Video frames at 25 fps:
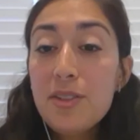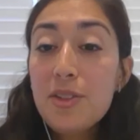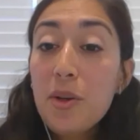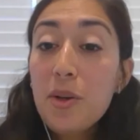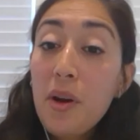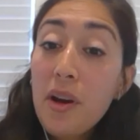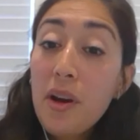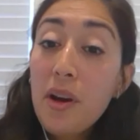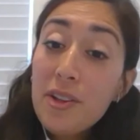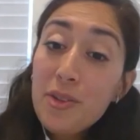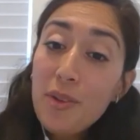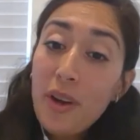so
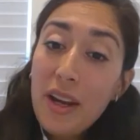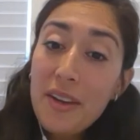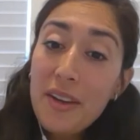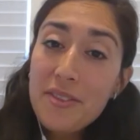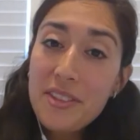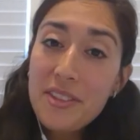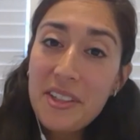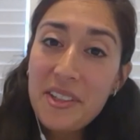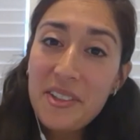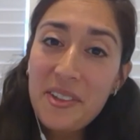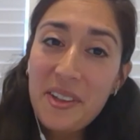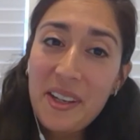our Thrive
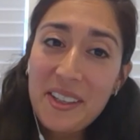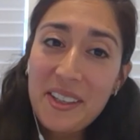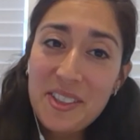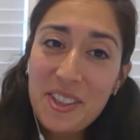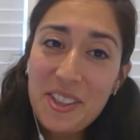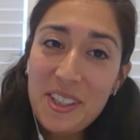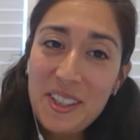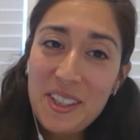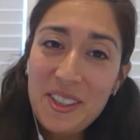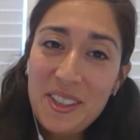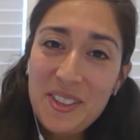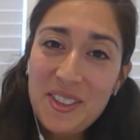Center
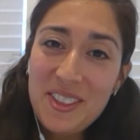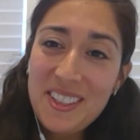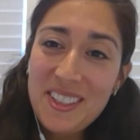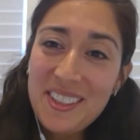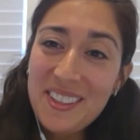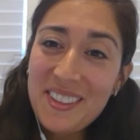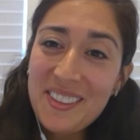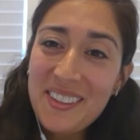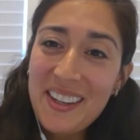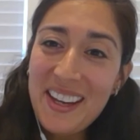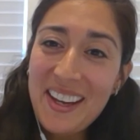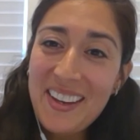actually used
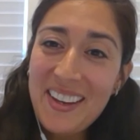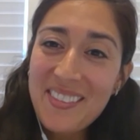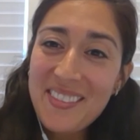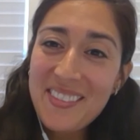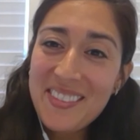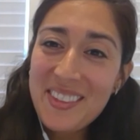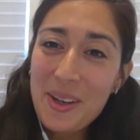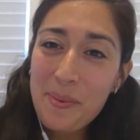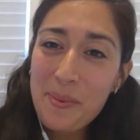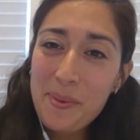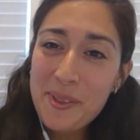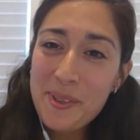to have
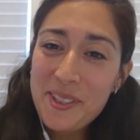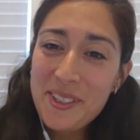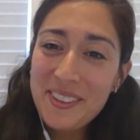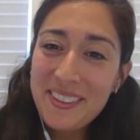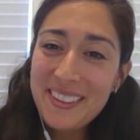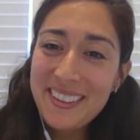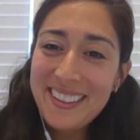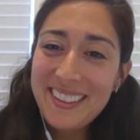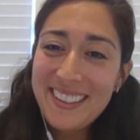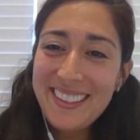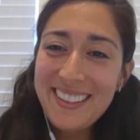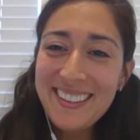an
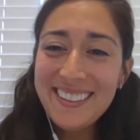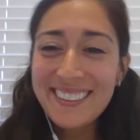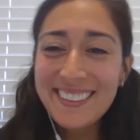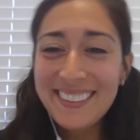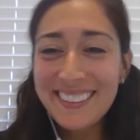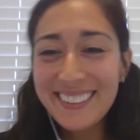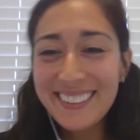opportunity